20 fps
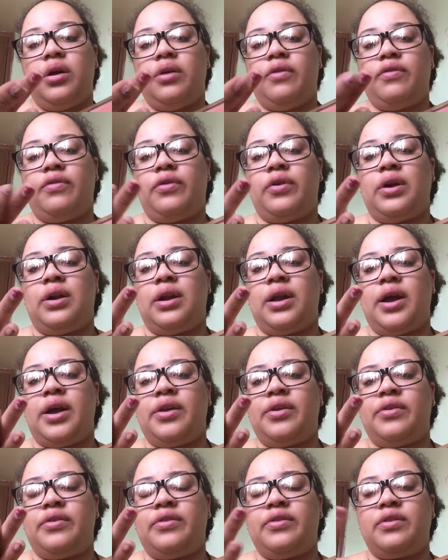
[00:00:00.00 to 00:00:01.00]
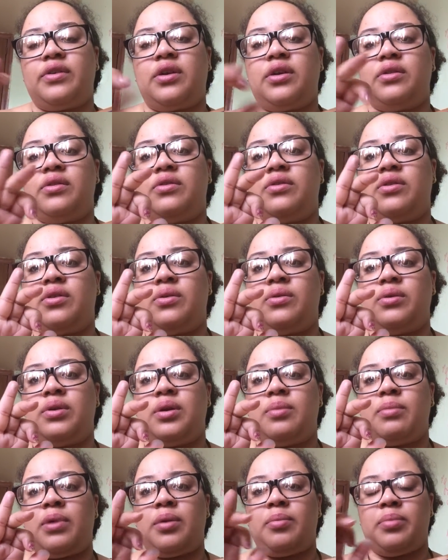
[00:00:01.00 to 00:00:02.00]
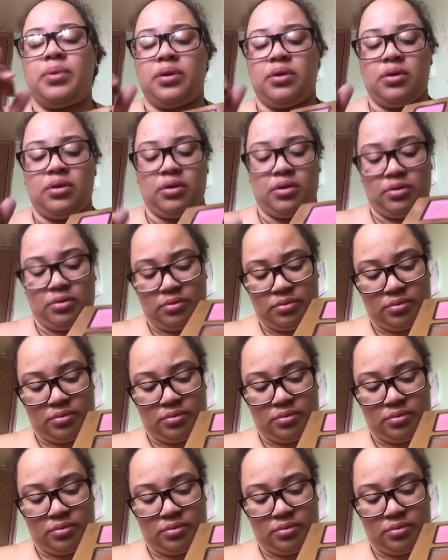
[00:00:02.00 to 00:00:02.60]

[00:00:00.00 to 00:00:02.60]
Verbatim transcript: for a lighter skin tone it might be